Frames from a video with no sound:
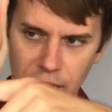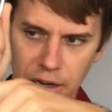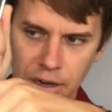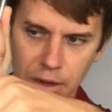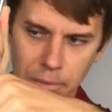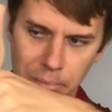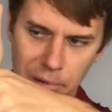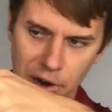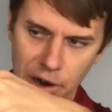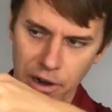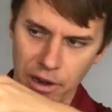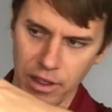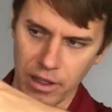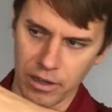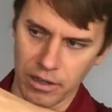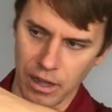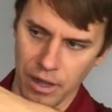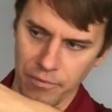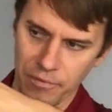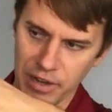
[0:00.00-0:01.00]
on a part of the
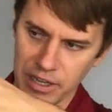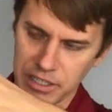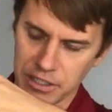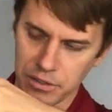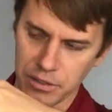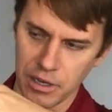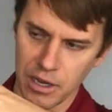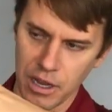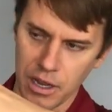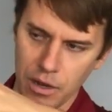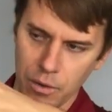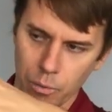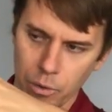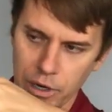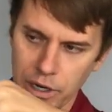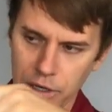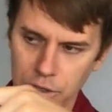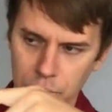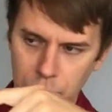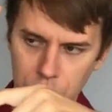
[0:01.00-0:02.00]
club face
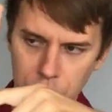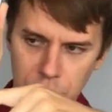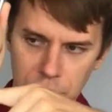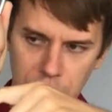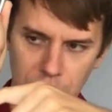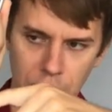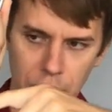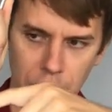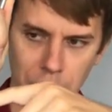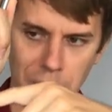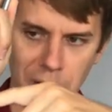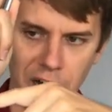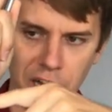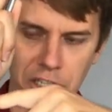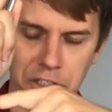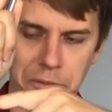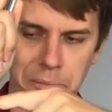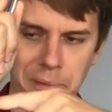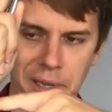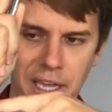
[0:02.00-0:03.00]
where you lose a little ball
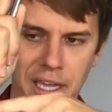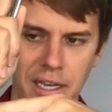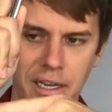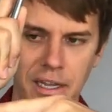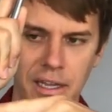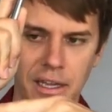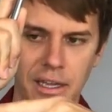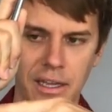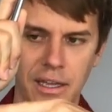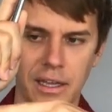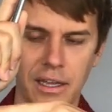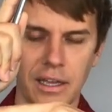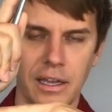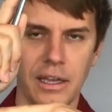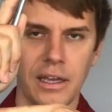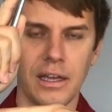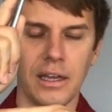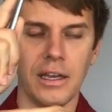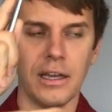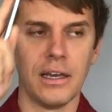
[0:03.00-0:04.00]
speed,
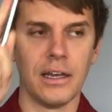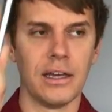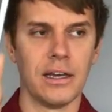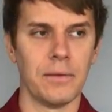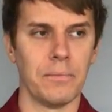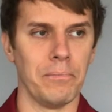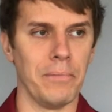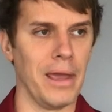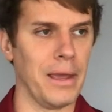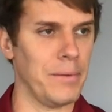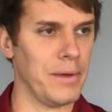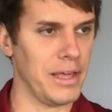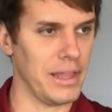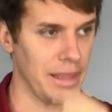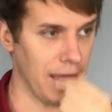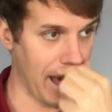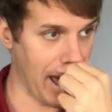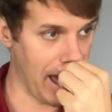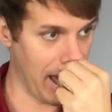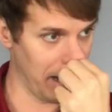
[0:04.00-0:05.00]
maybe
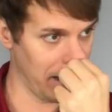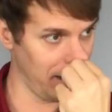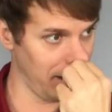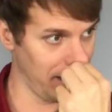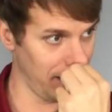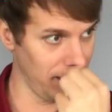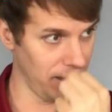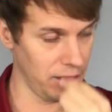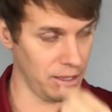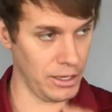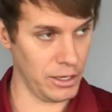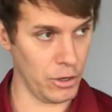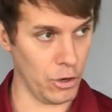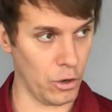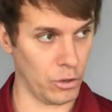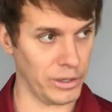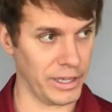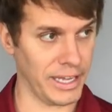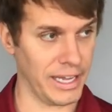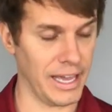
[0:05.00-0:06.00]
that you
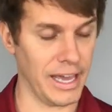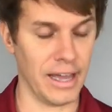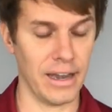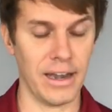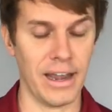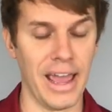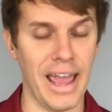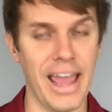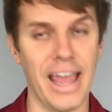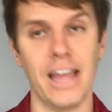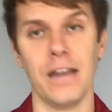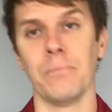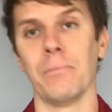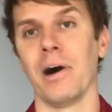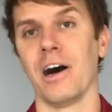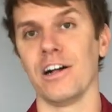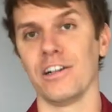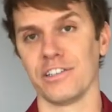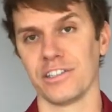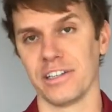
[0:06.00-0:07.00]
only get 8
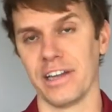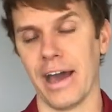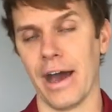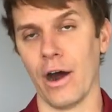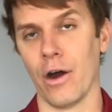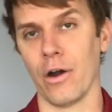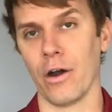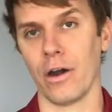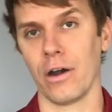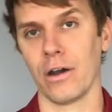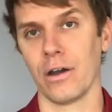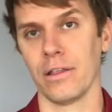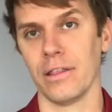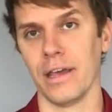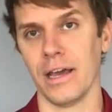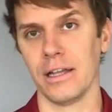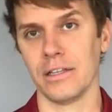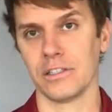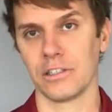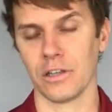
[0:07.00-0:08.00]
miles an hour
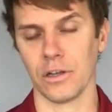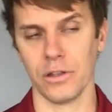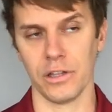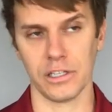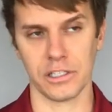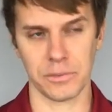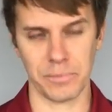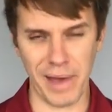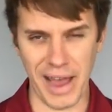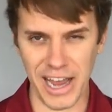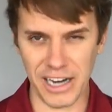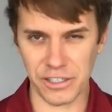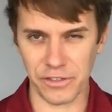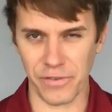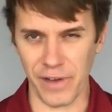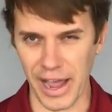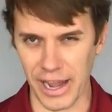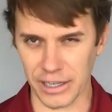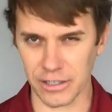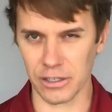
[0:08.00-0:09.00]
then. So the smash
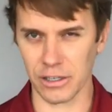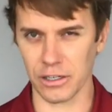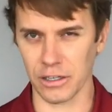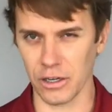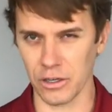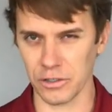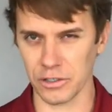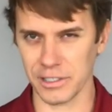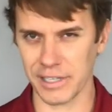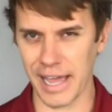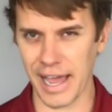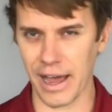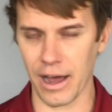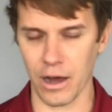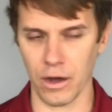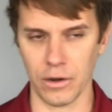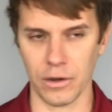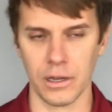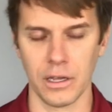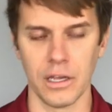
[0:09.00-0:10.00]
factor goes
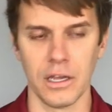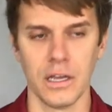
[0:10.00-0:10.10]
down.